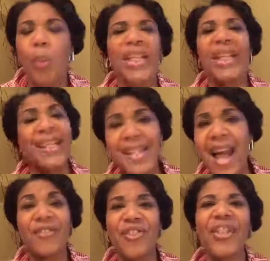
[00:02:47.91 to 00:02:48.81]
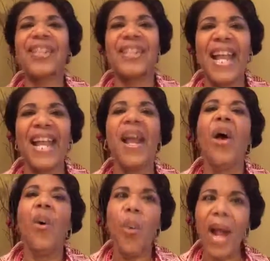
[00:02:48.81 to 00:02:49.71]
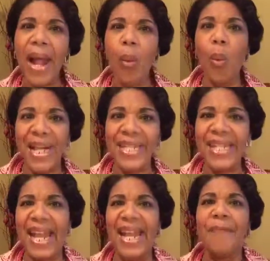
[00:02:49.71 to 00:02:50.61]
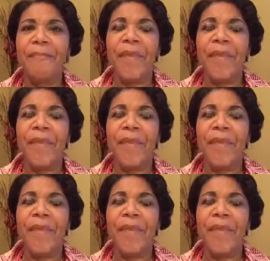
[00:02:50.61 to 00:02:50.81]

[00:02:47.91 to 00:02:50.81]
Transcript: We cannot just say, well, one day,